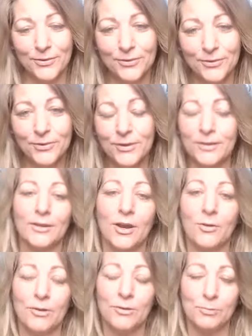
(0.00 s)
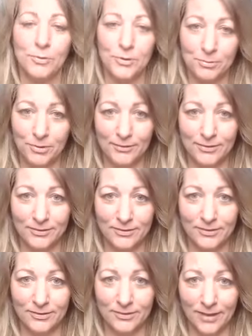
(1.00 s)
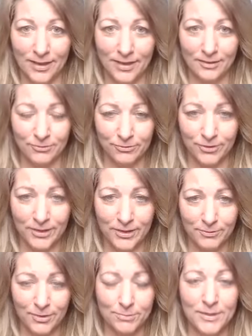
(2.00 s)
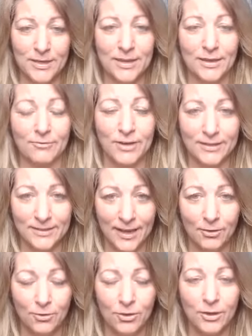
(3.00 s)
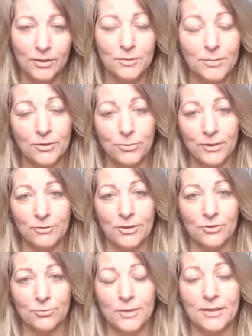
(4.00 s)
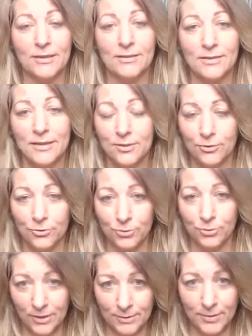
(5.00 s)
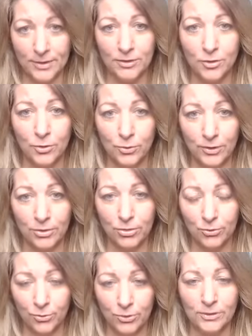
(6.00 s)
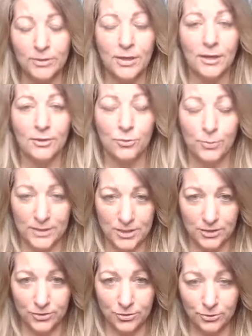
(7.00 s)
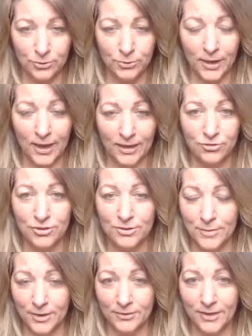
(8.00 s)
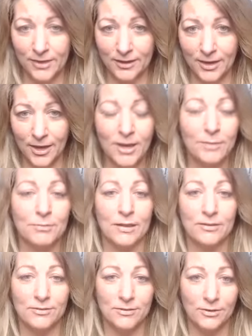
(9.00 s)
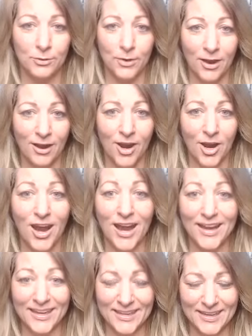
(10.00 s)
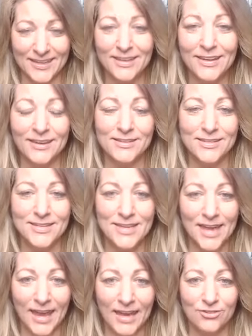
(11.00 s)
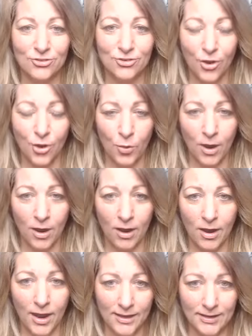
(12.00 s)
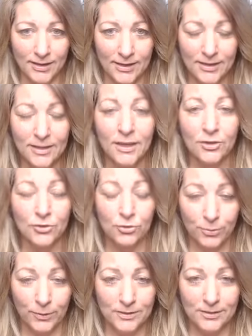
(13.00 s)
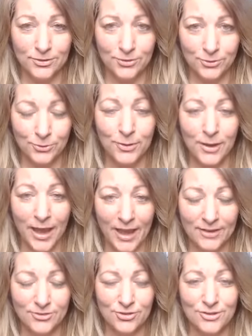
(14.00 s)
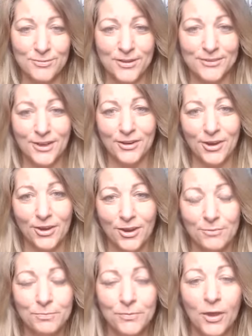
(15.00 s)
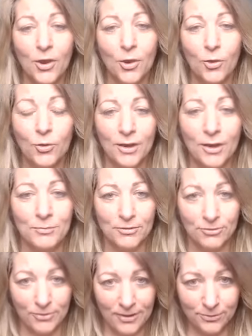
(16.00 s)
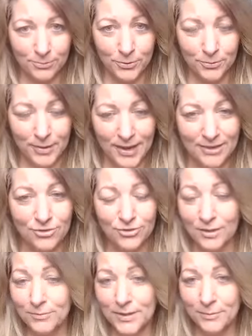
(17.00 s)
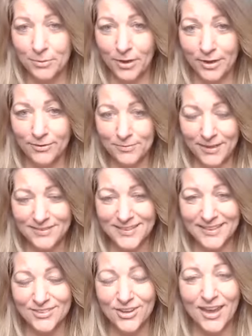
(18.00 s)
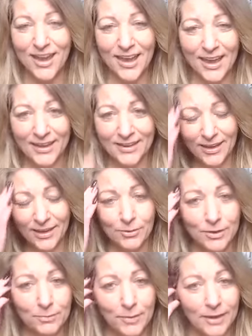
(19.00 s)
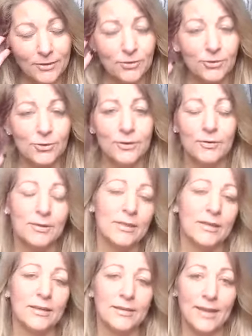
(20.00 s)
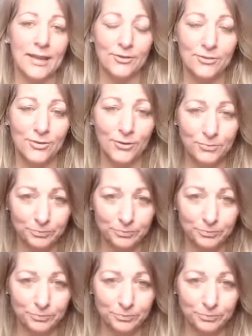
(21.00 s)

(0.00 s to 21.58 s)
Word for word: So you can always book a private uh, reading with me. And right now, the best way to reach me is either through email, Corrie Thorne22 at gmail.com. That's C O R R I E T H O R N E. 22 at gmail.com or on my Facebook page, send me a private message and I will get back to you within a day or so